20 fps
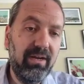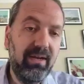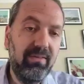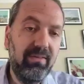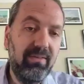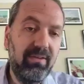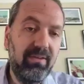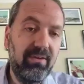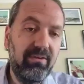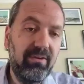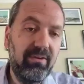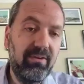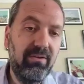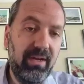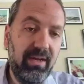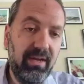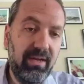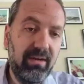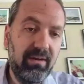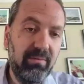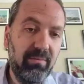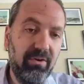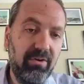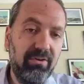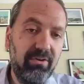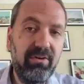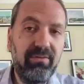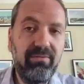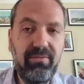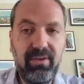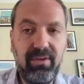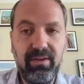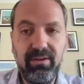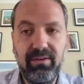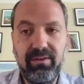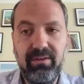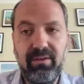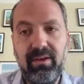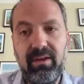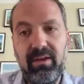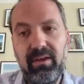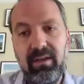in this unique and emerging field?